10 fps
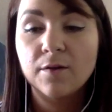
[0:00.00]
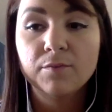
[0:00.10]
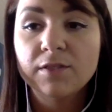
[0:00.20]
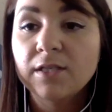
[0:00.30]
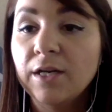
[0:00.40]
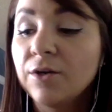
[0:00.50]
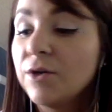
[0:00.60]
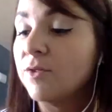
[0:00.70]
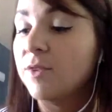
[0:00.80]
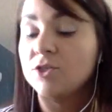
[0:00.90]

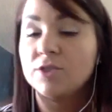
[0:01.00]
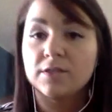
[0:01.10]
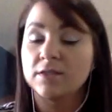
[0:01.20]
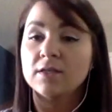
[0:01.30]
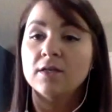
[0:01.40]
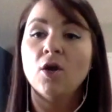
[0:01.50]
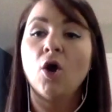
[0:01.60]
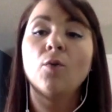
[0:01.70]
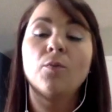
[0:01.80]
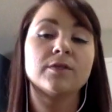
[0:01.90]
scenario that just
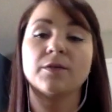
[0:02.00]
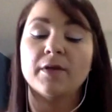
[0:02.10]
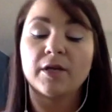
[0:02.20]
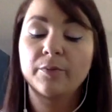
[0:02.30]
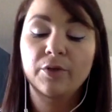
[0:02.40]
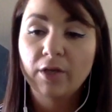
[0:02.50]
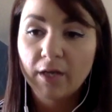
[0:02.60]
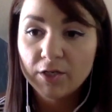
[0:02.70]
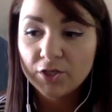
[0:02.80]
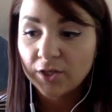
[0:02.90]
opens up that
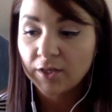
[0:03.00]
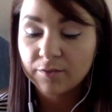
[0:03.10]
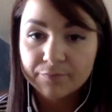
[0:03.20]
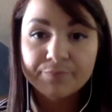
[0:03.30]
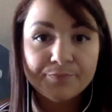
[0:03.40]
communication